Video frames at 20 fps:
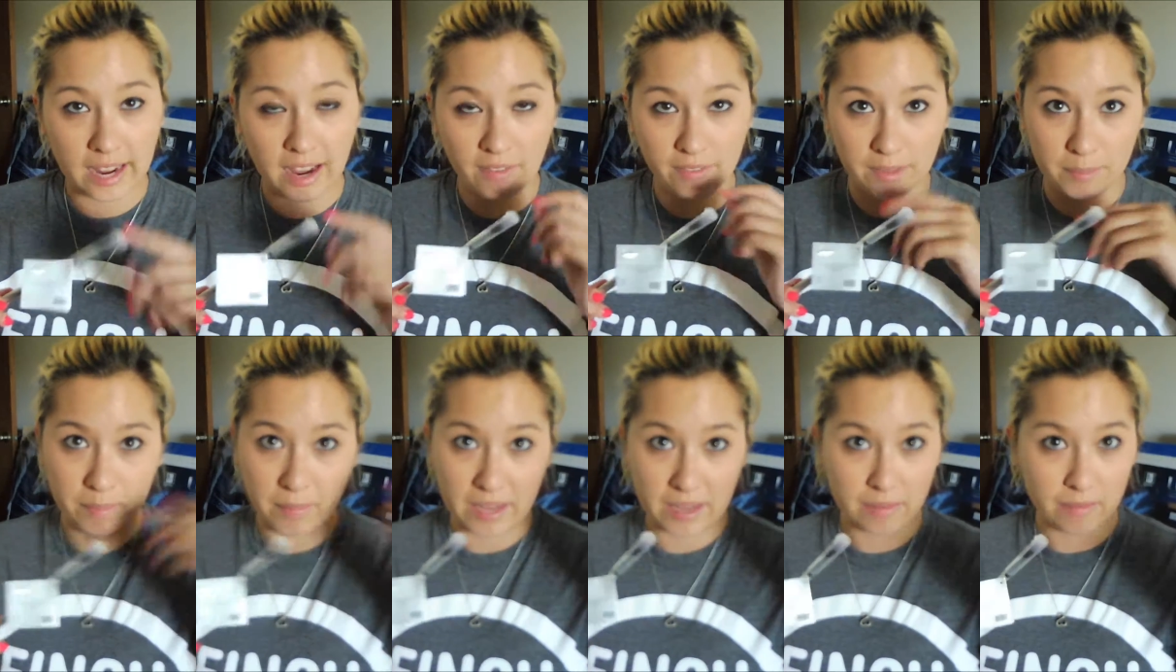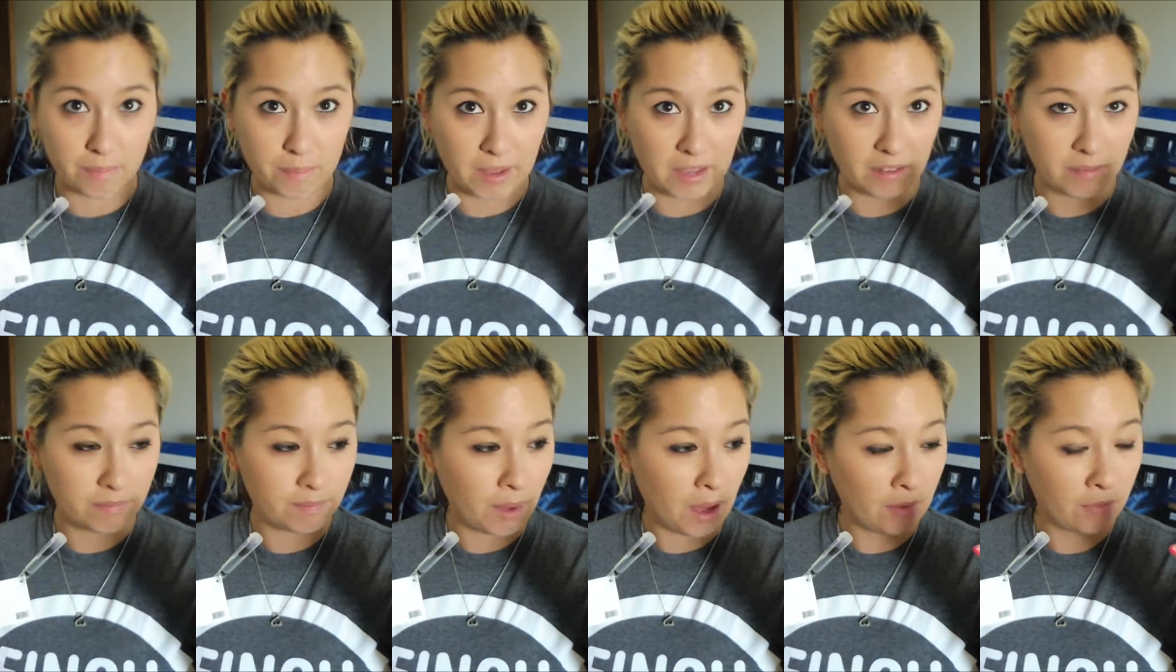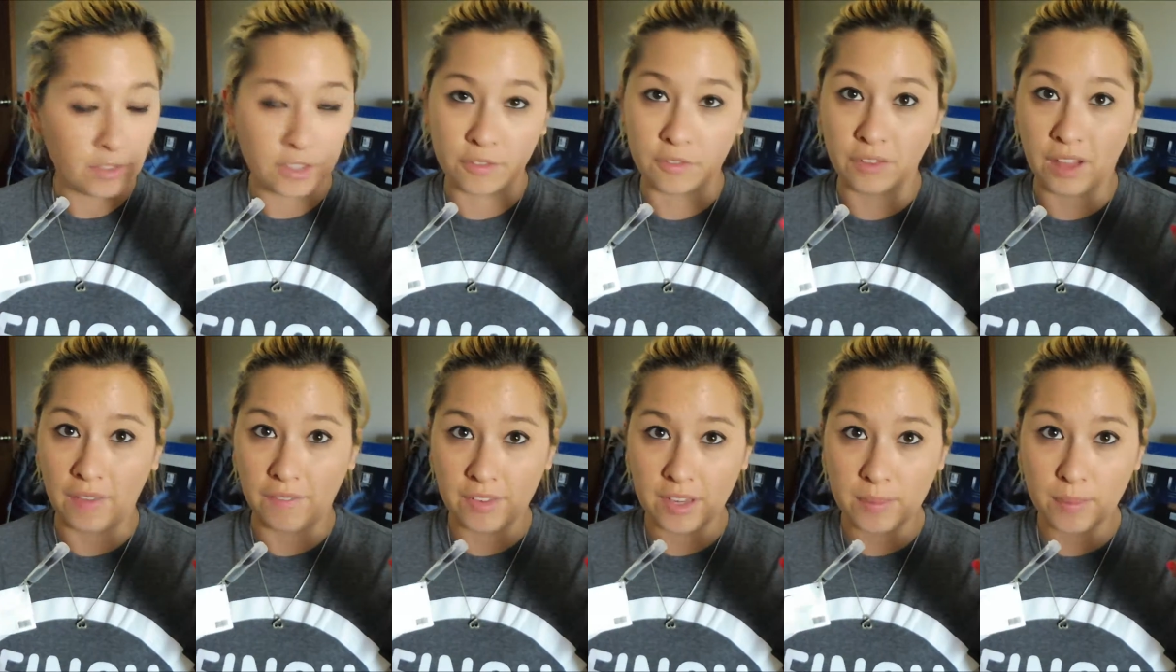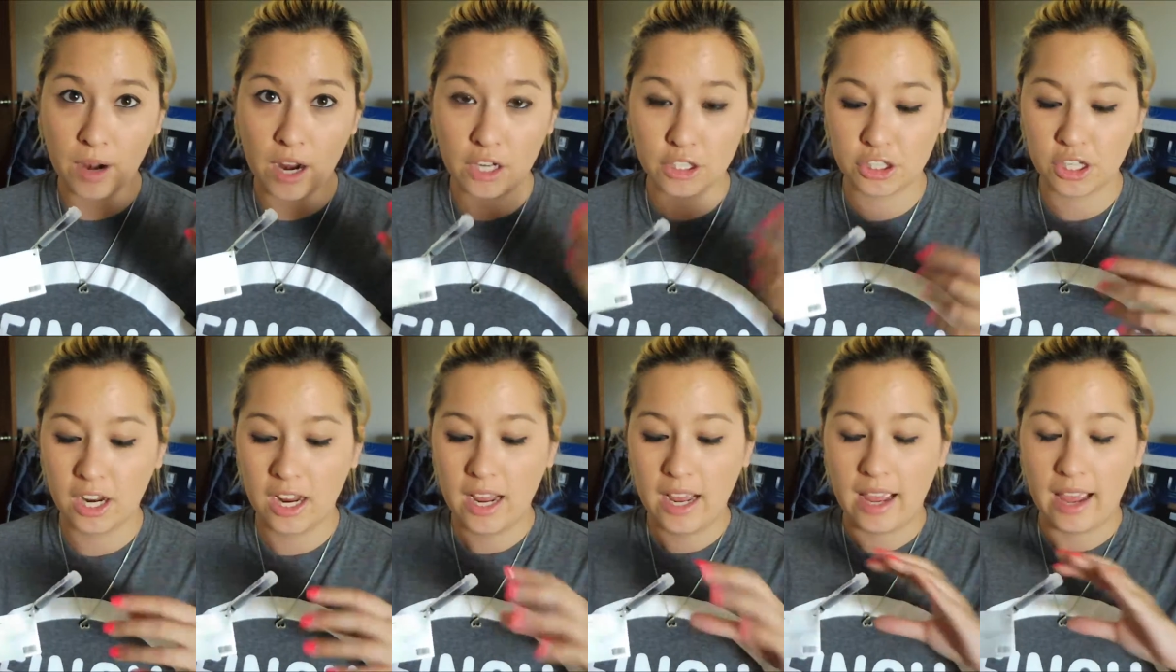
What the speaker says: I have the big, puffy, fluffy brush,